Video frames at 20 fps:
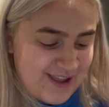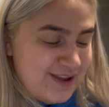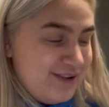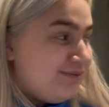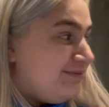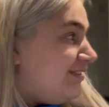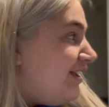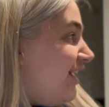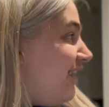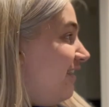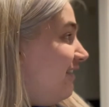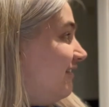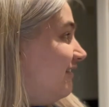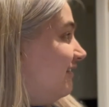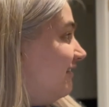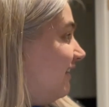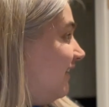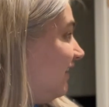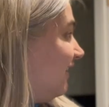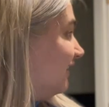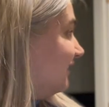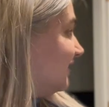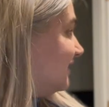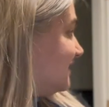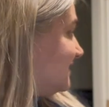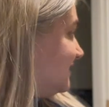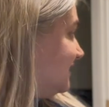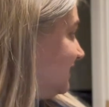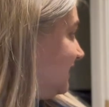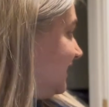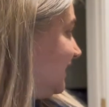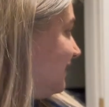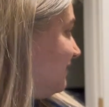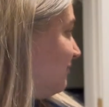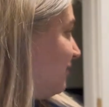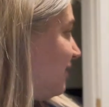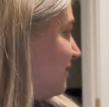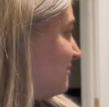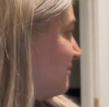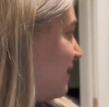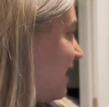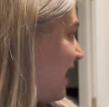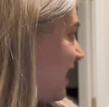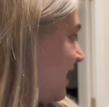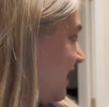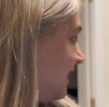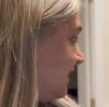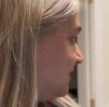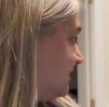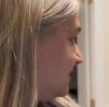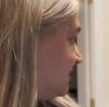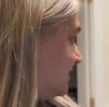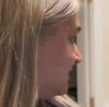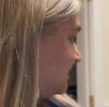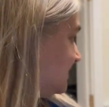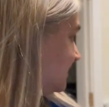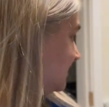No, honestly, what a mess.